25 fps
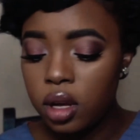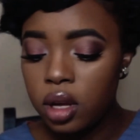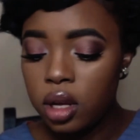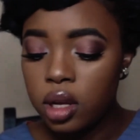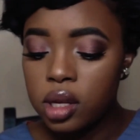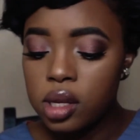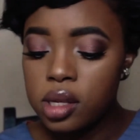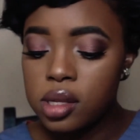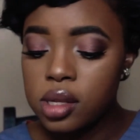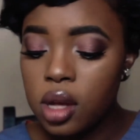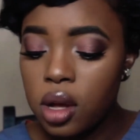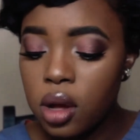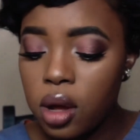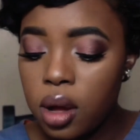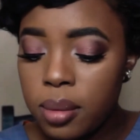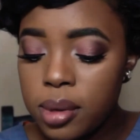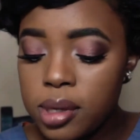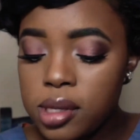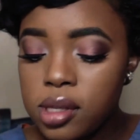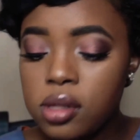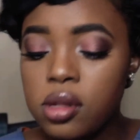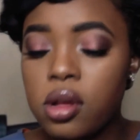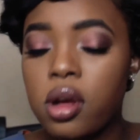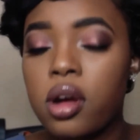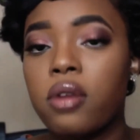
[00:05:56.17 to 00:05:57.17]
So I'm going to
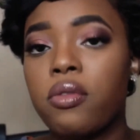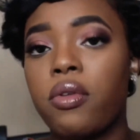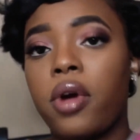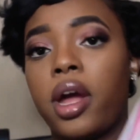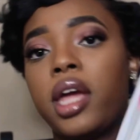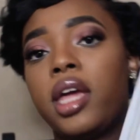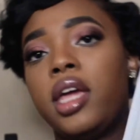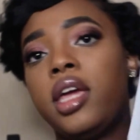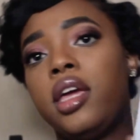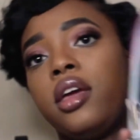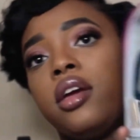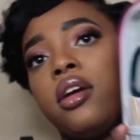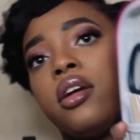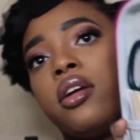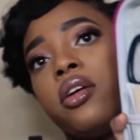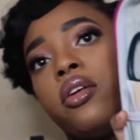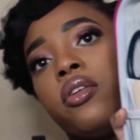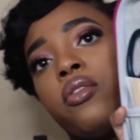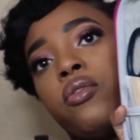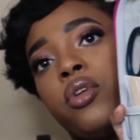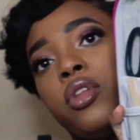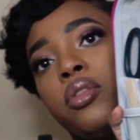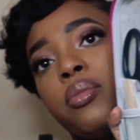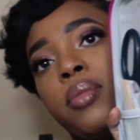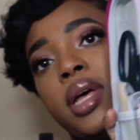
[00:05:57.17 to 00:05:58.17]
start right here
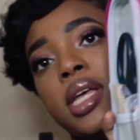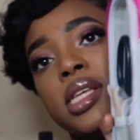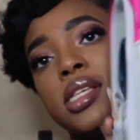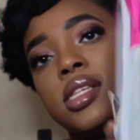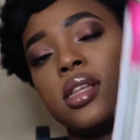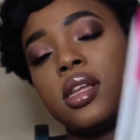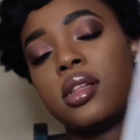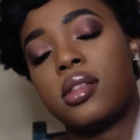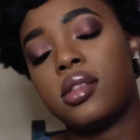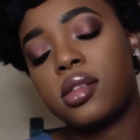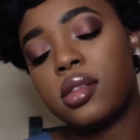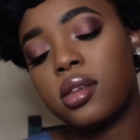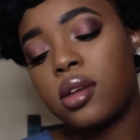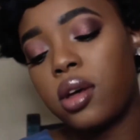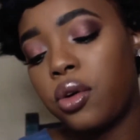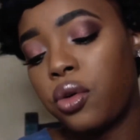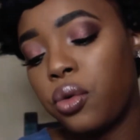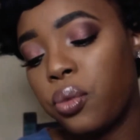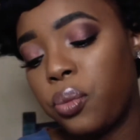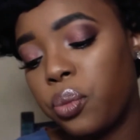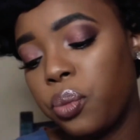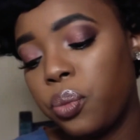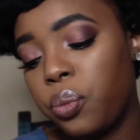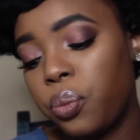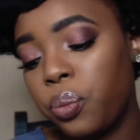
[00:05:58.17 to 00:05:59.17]
with my stethoscope.
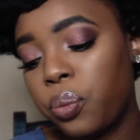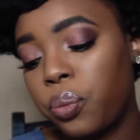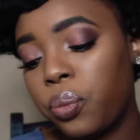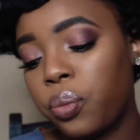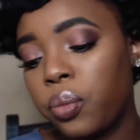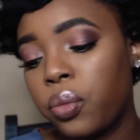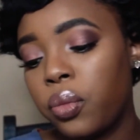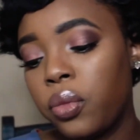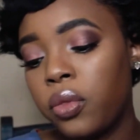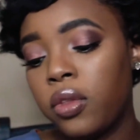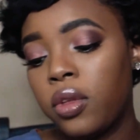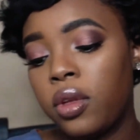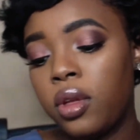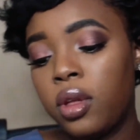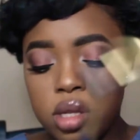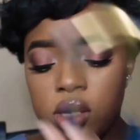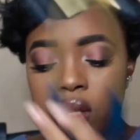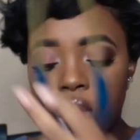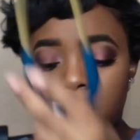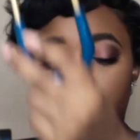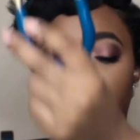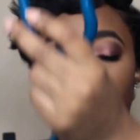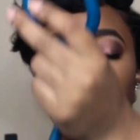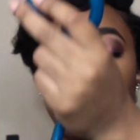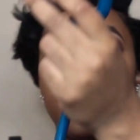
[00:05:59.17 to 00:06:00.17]

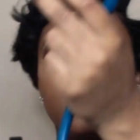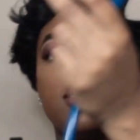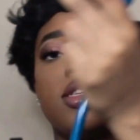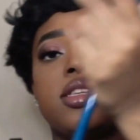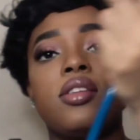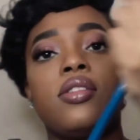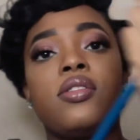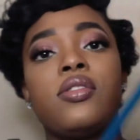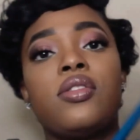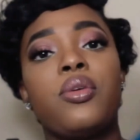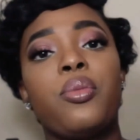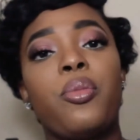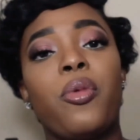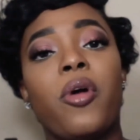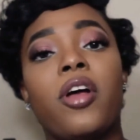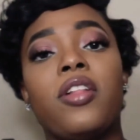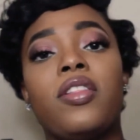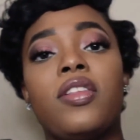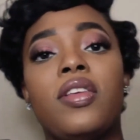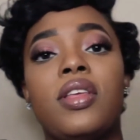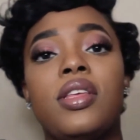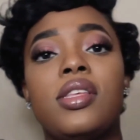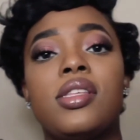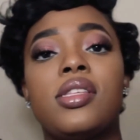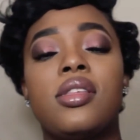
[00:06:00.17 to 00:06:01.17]
So my sister brought
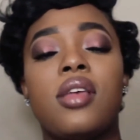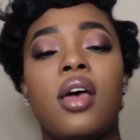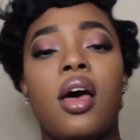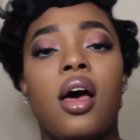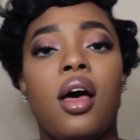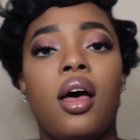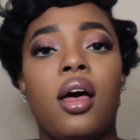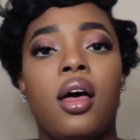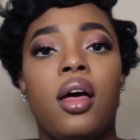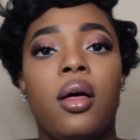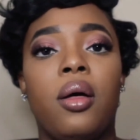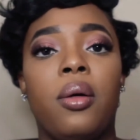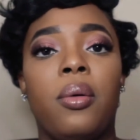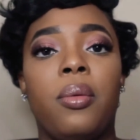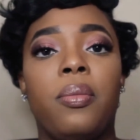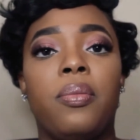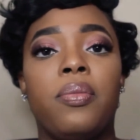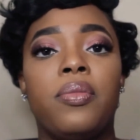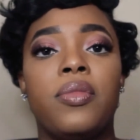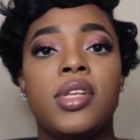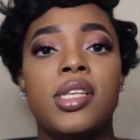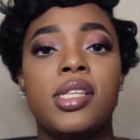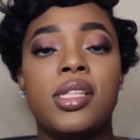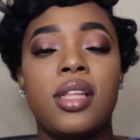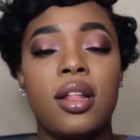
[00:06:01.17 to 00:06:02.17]
this
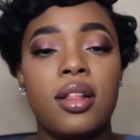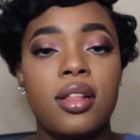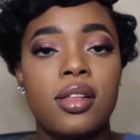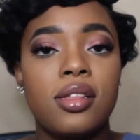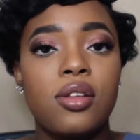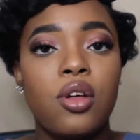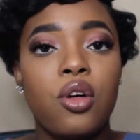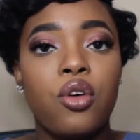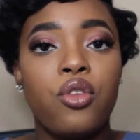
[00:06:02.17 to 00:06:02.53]
stethoscope